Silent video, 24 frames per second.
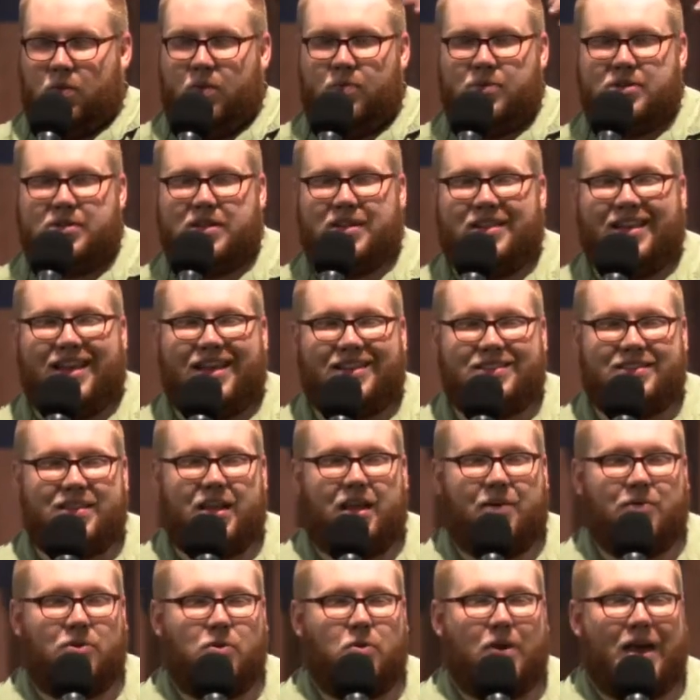When was the last
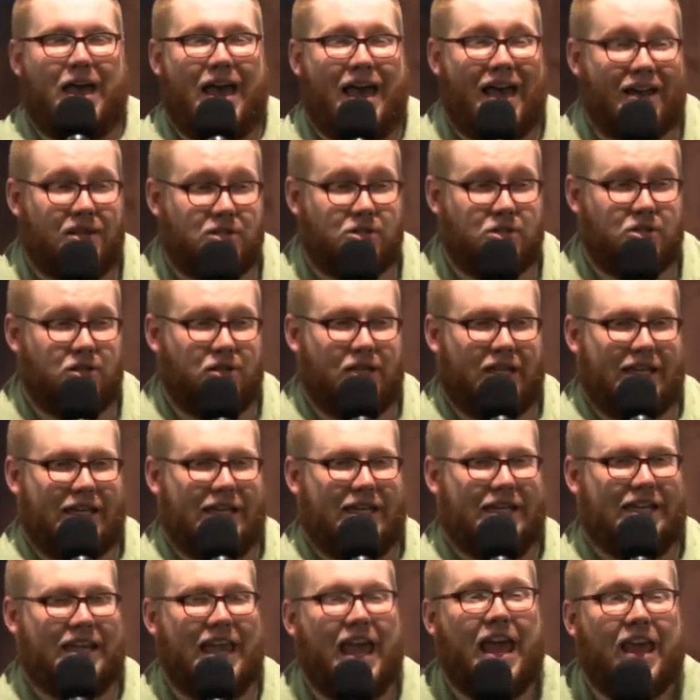time you actually
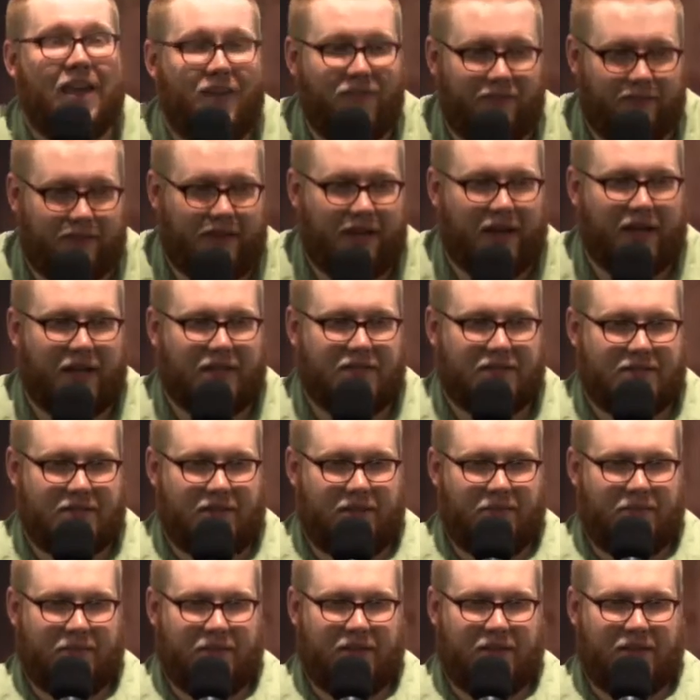gave God
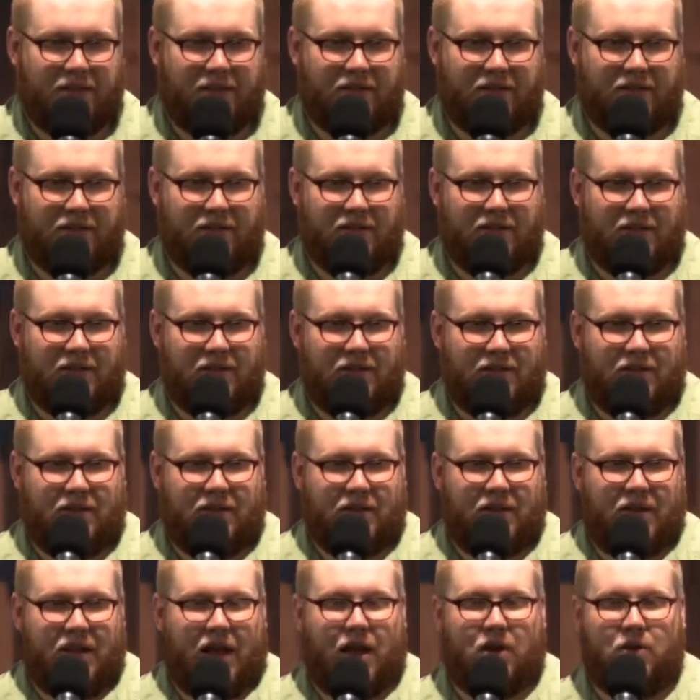something?
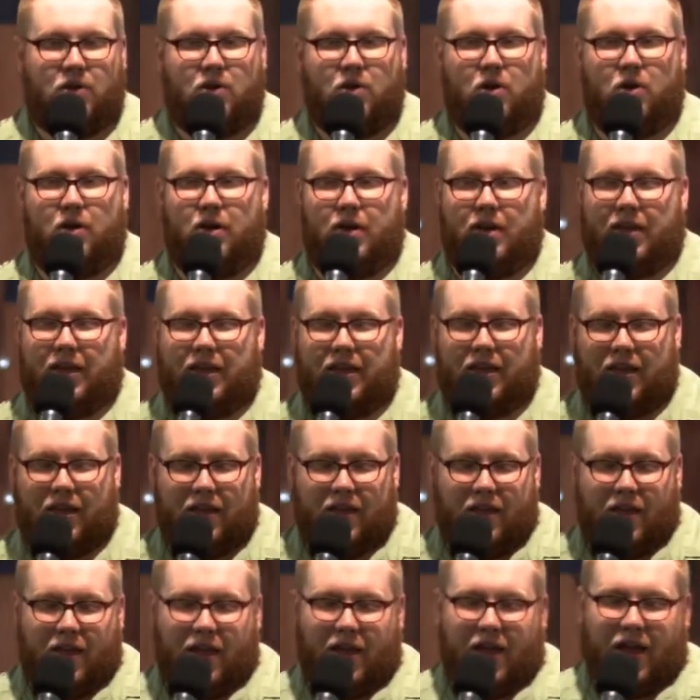I don't know,
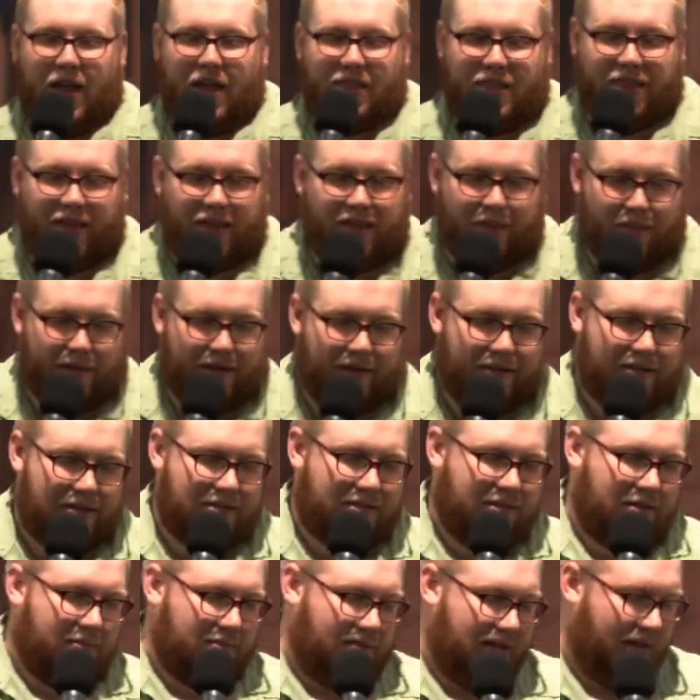like, I think about
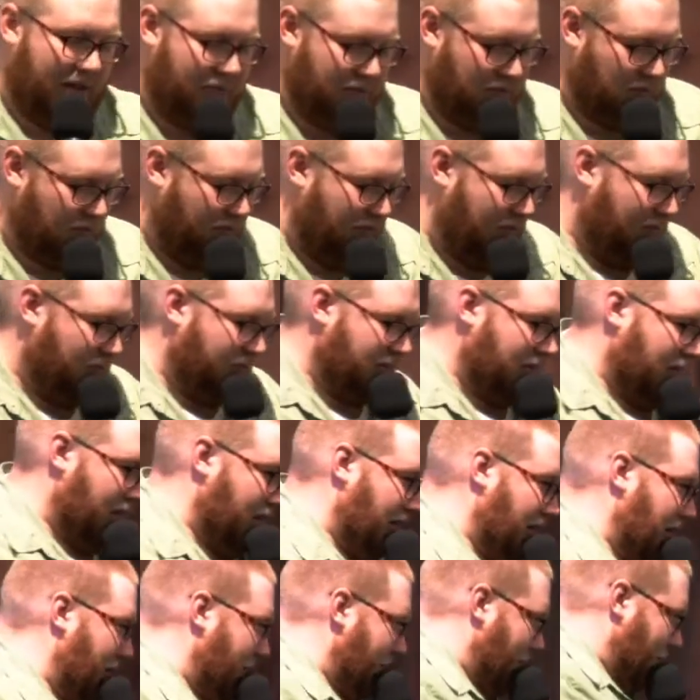this sometimes when people
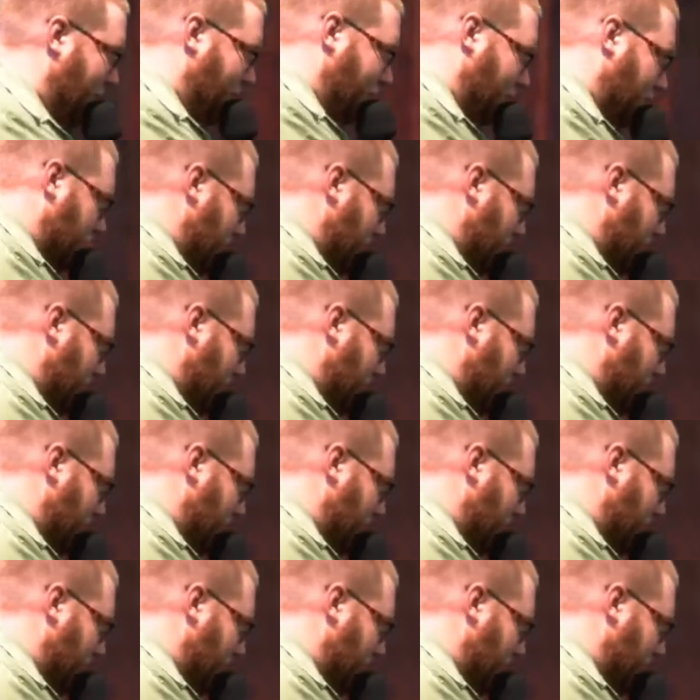say, Yeah,